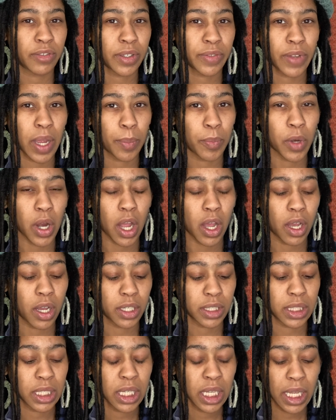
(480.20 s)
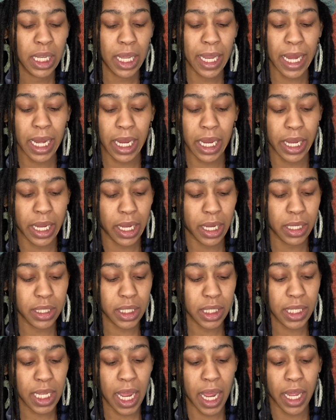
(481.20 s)
if I'm wrong. And
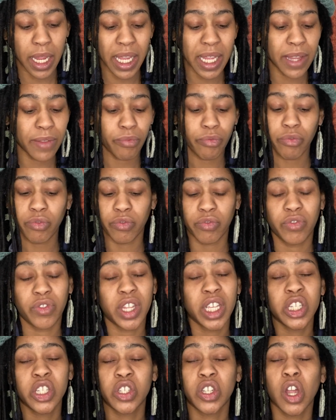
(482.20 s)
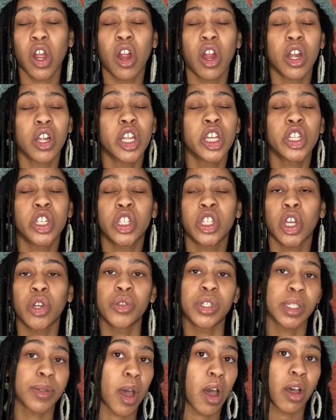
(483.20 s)
yeah, this yarn, so
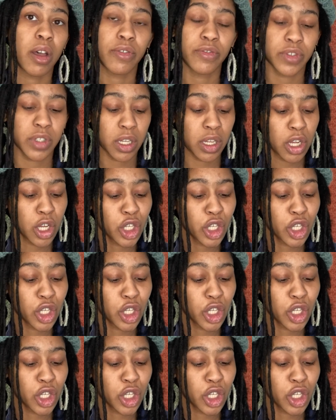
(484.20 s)
soft.